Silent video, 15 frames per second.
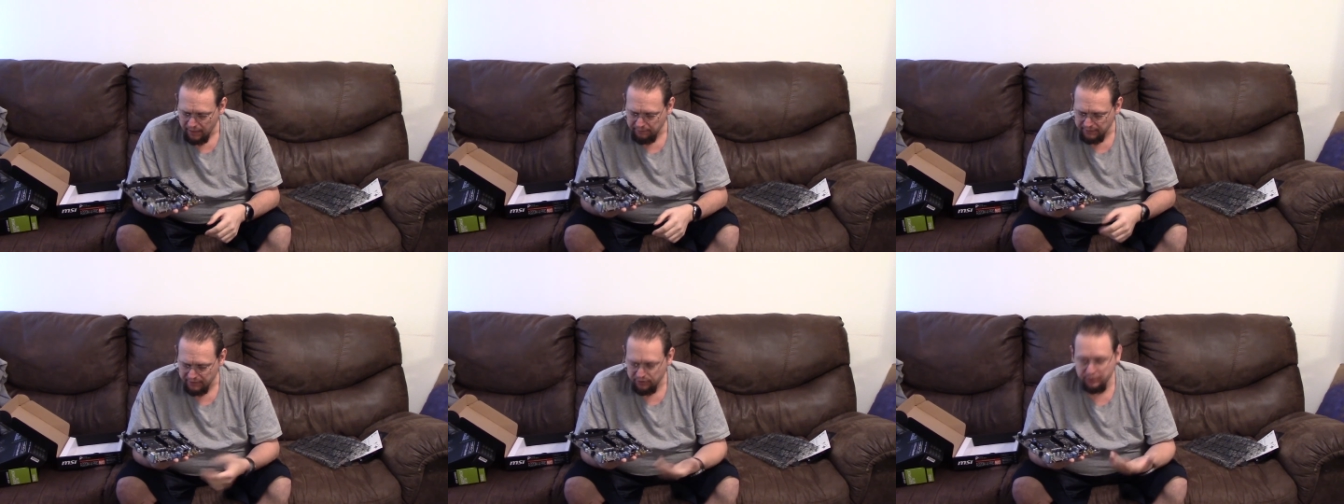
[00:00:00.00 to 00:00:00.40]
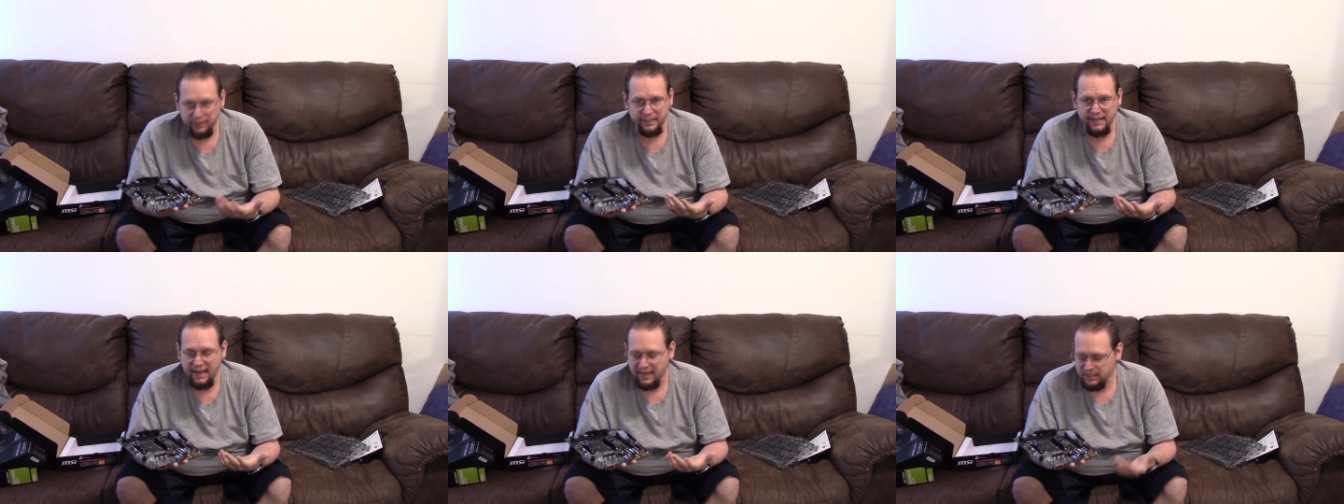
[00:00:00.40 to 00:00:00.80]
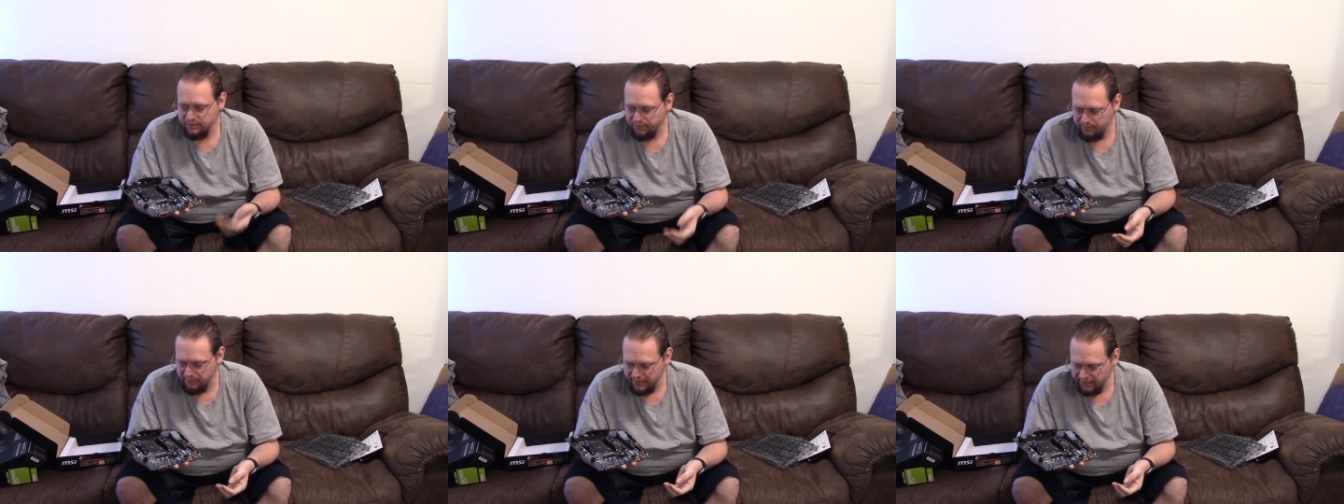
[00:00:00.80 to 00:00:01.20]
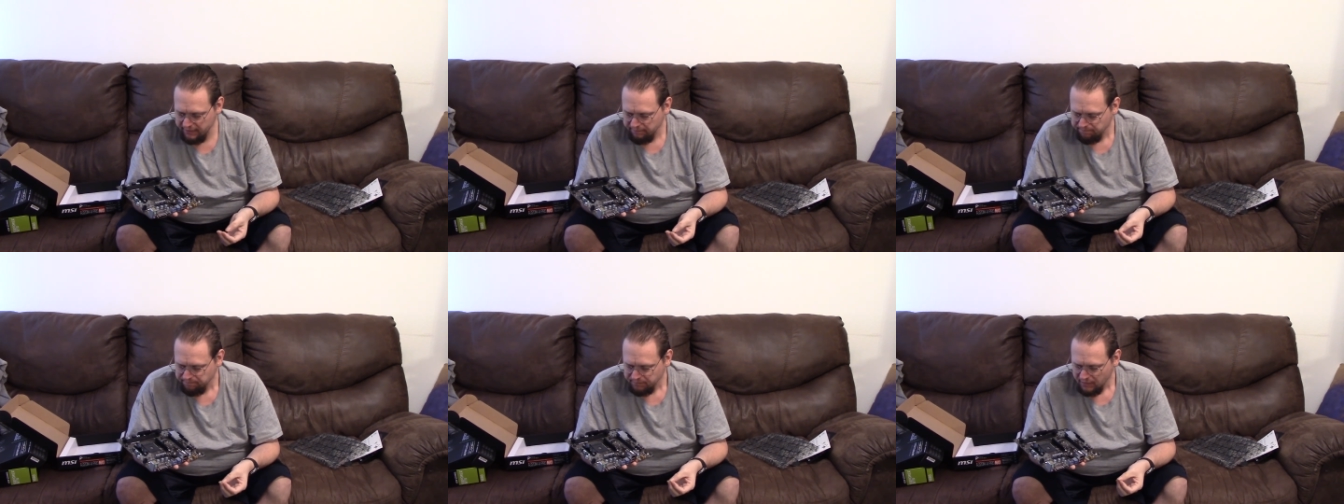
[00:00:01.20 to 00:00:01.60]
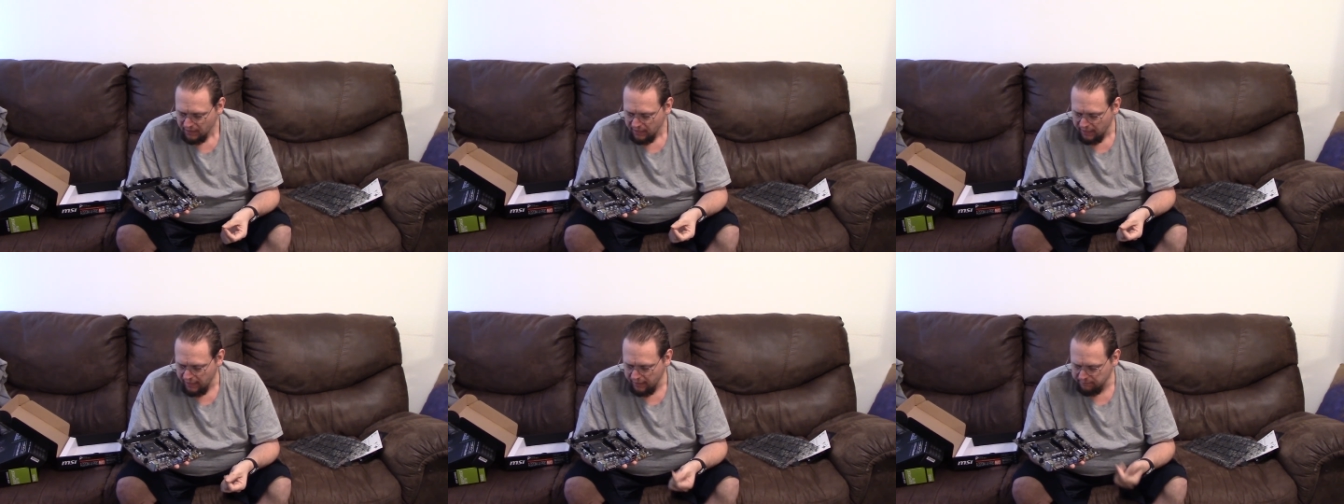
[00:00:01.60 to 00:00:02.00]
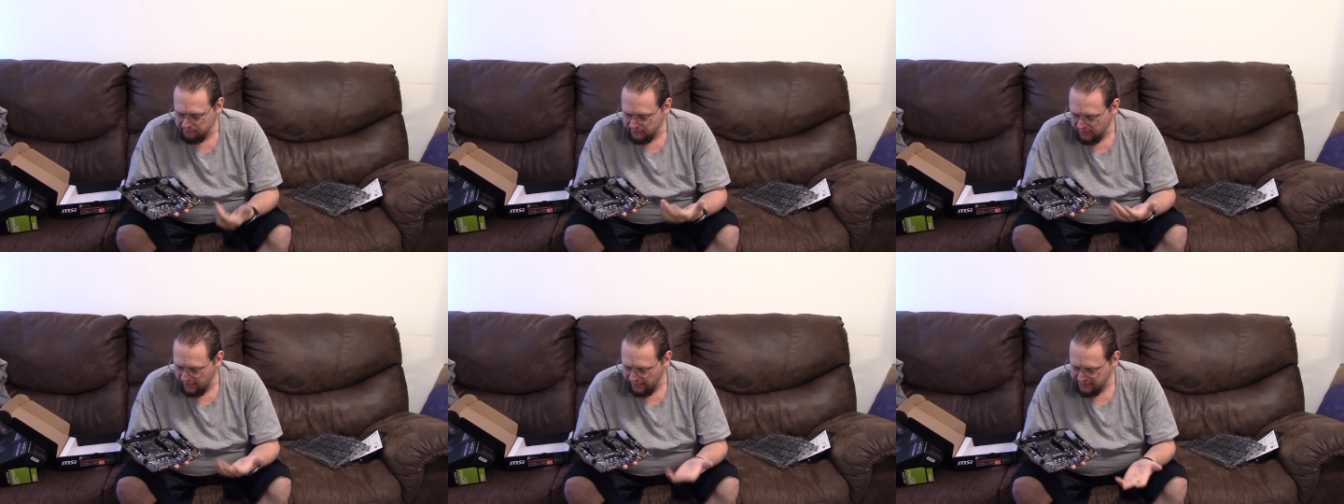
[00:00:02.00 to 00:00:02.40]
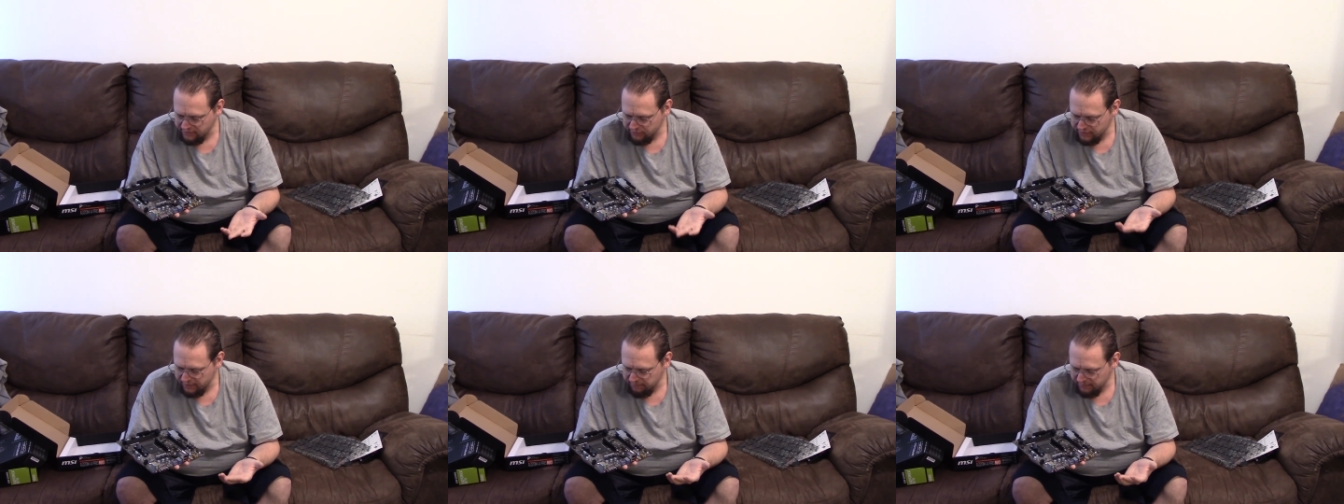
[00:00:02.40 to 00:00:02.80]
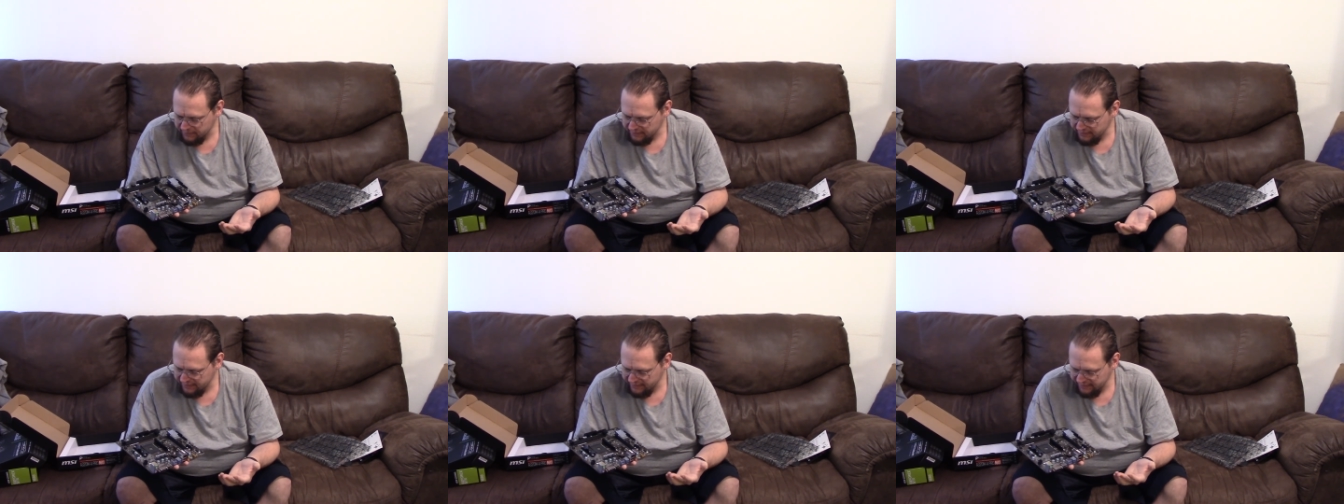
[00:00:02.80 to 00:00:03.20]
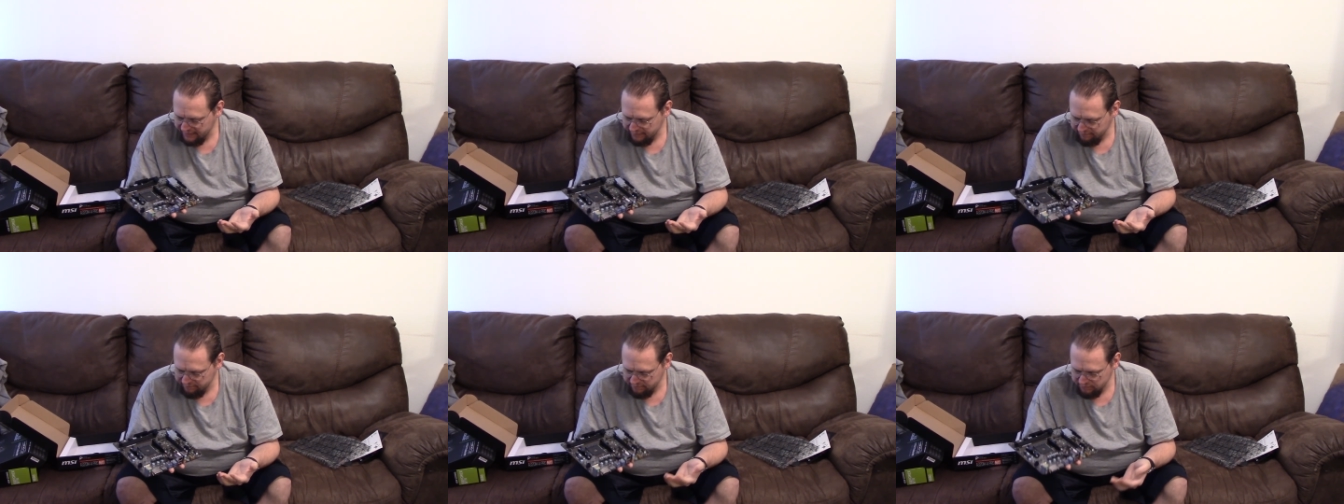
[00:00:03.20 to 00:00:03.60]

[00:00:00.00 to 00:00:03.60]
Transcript: including tax for me. I do typically